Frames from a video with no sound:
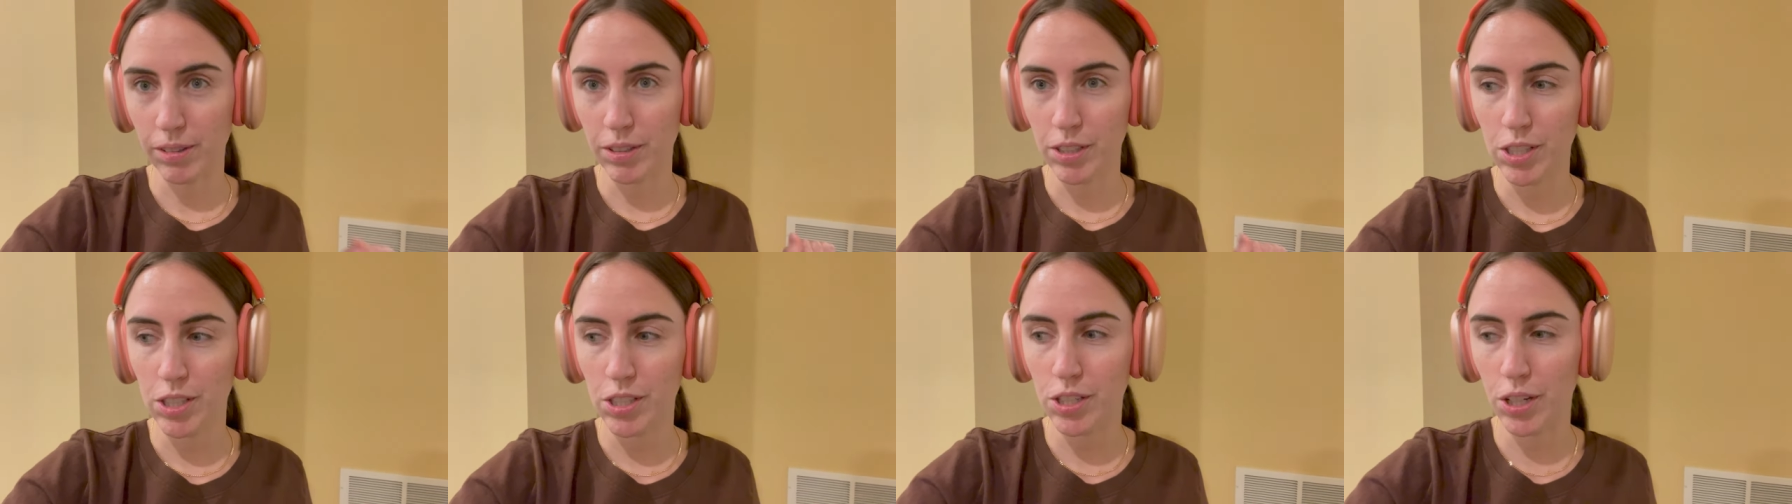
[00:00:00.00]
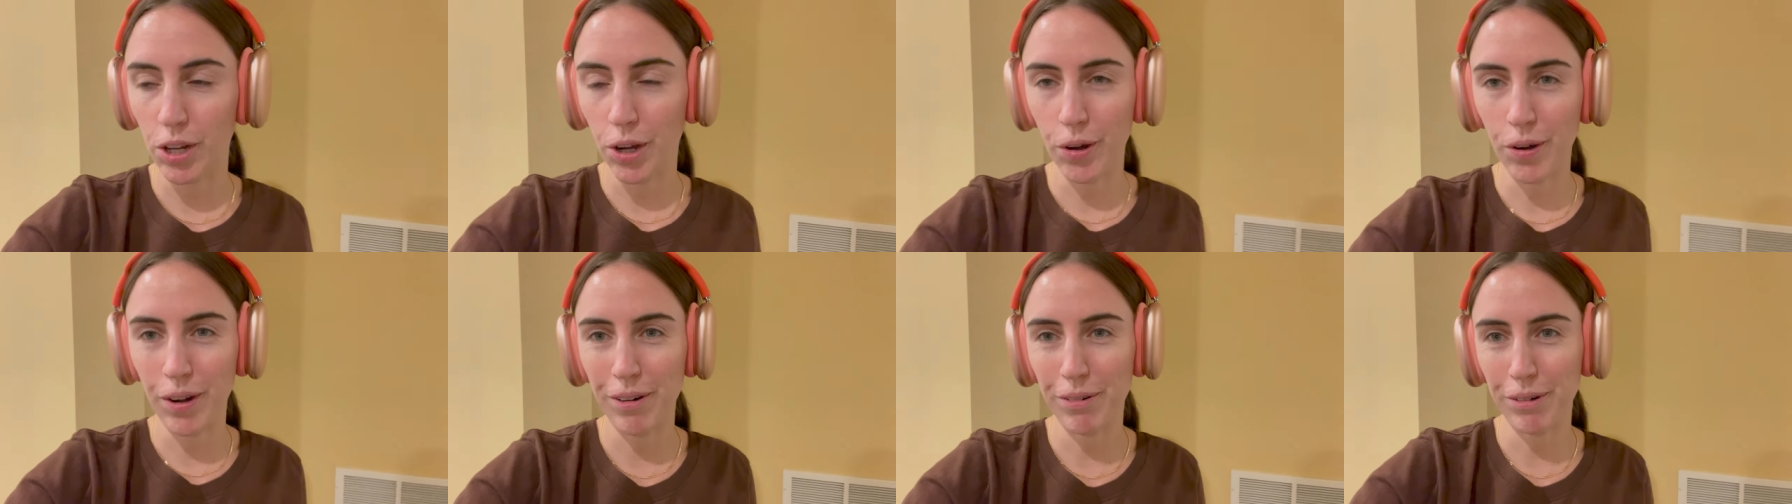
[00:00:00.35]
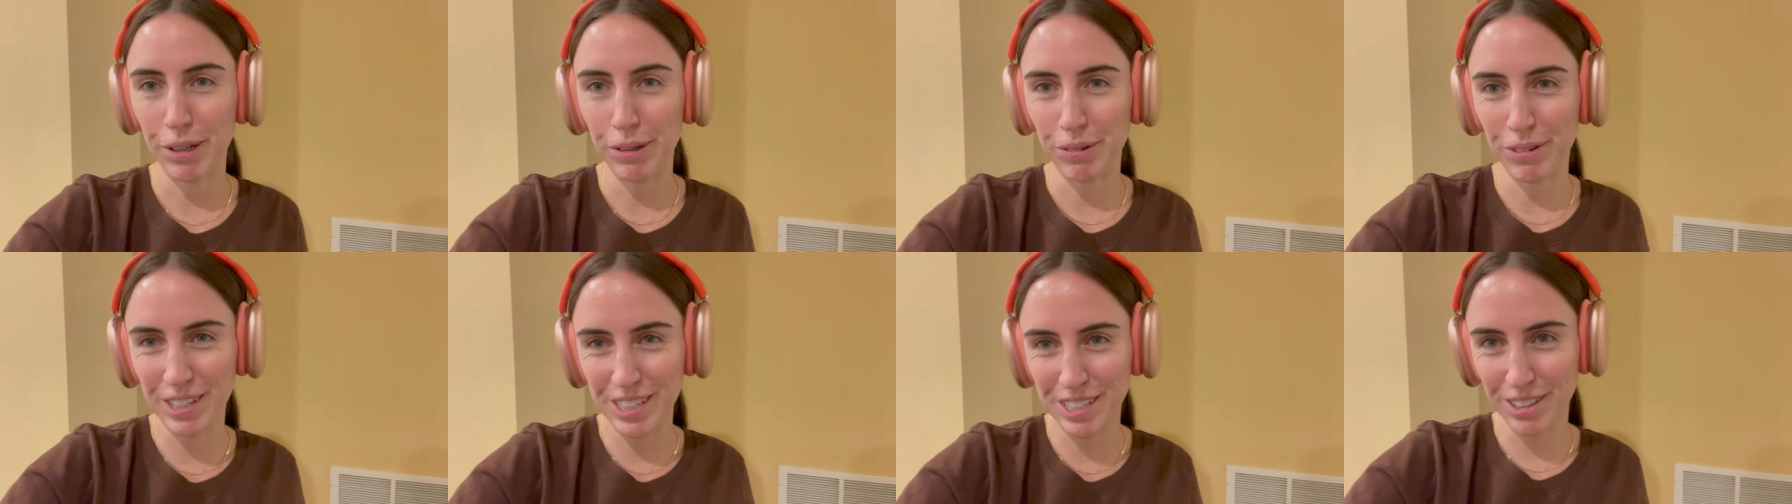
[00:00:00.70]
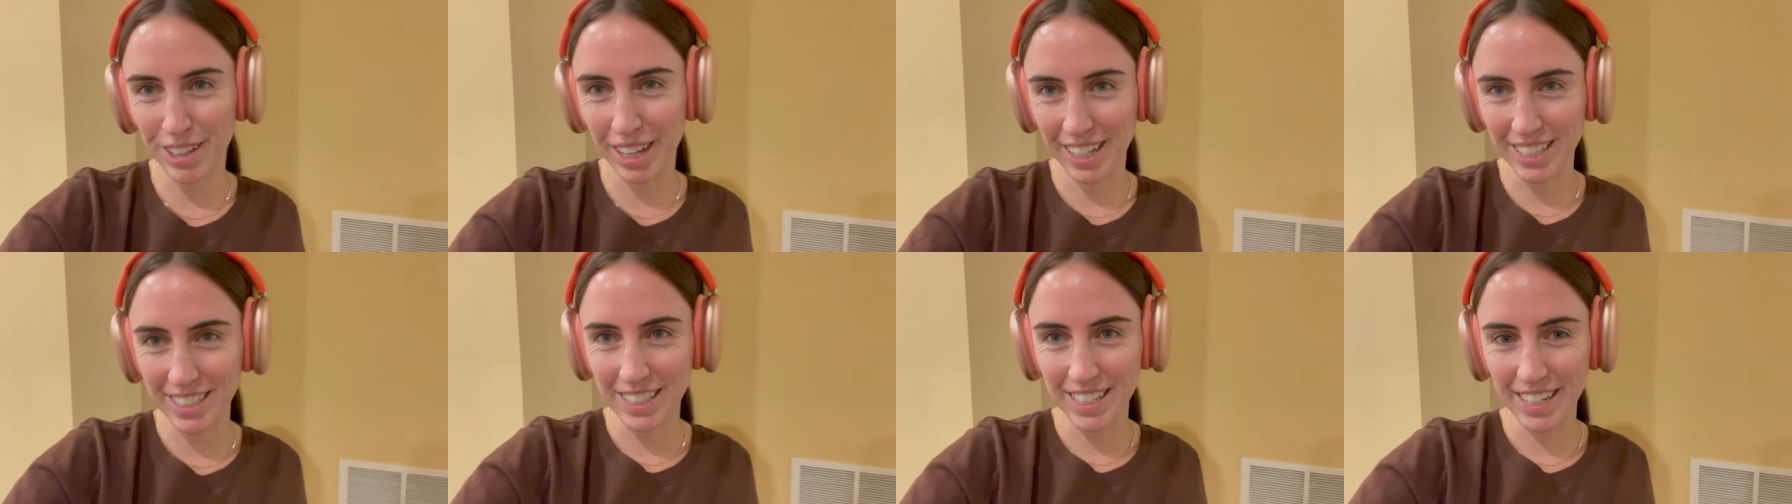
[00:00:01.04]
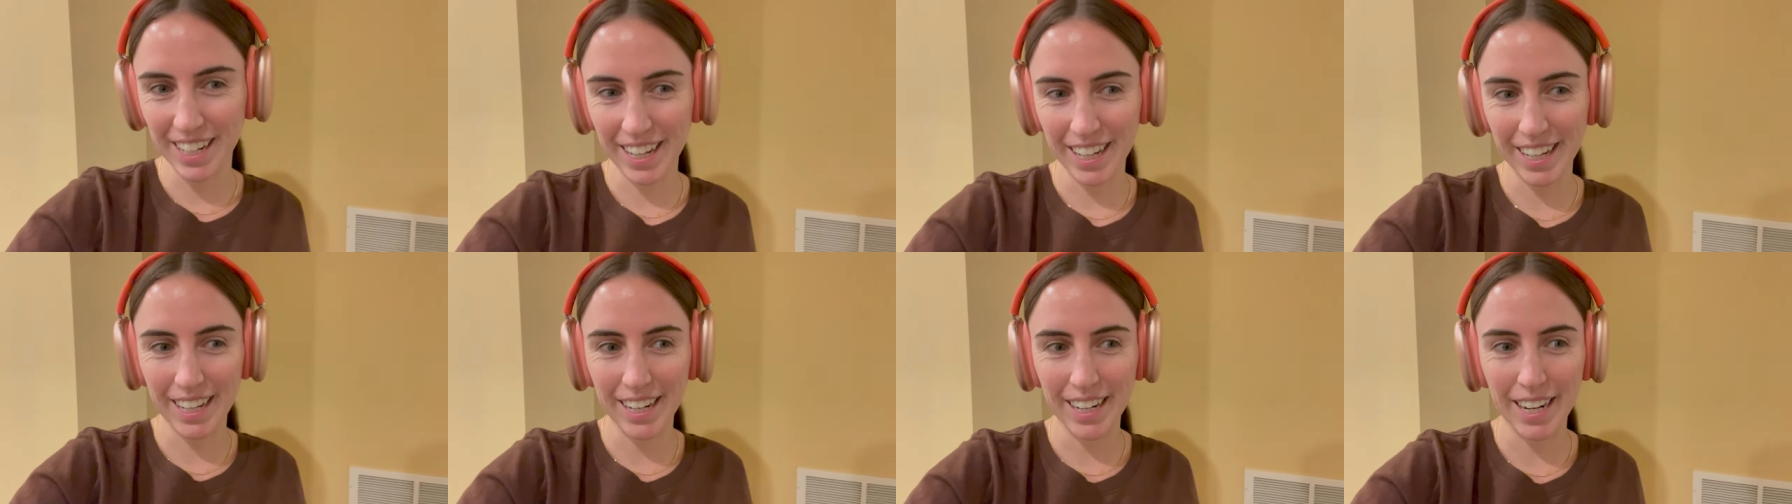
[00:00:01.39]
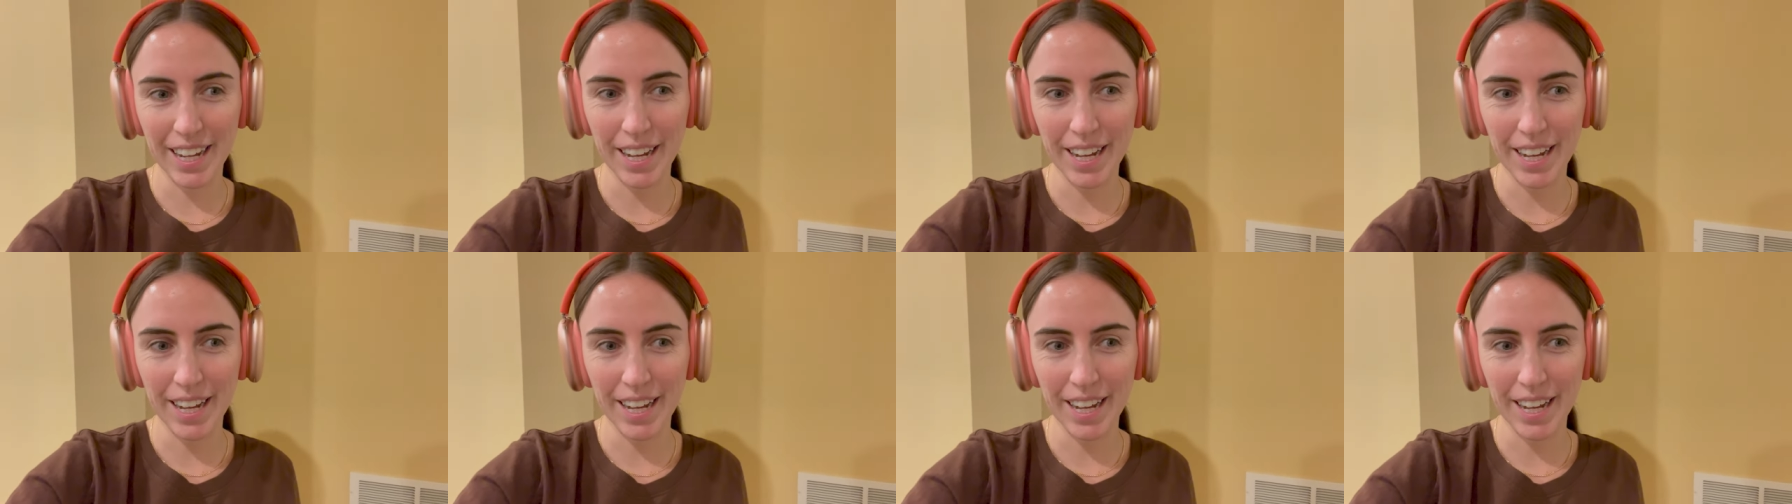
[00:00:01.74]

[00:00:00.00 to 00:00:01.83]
So I really wanna do that tonight.